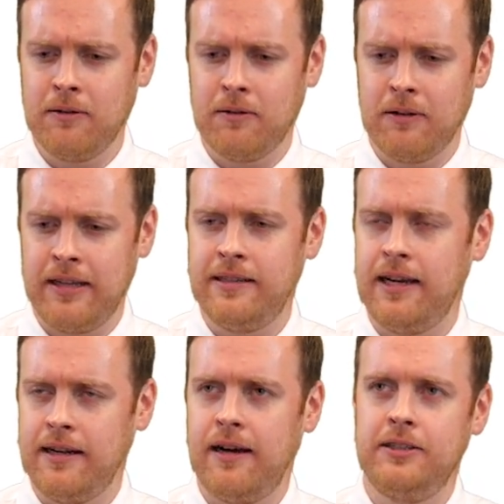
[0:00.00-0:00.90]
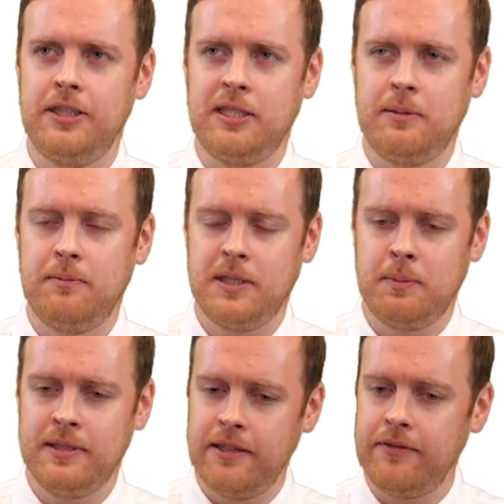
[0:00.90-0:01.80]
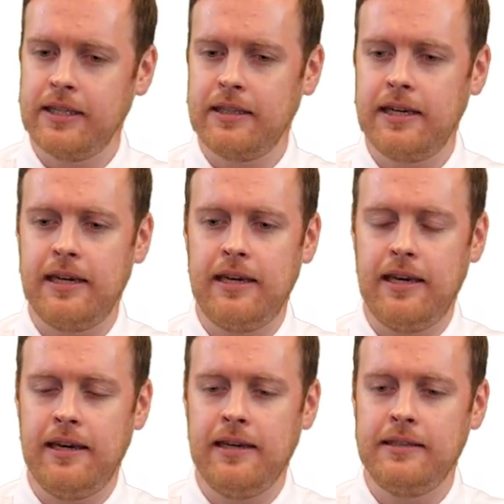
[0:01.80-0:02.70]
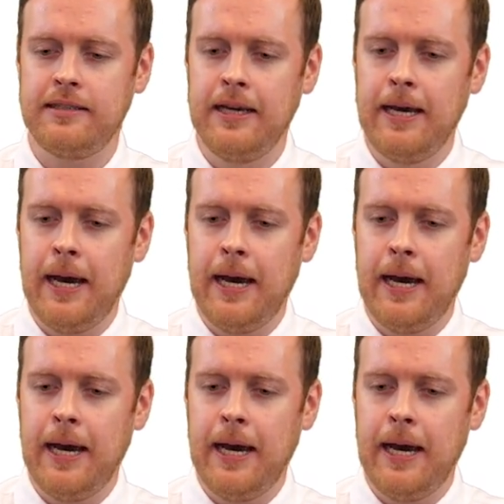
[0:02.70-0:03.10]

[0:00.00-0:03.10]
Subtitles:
related to technology specifically is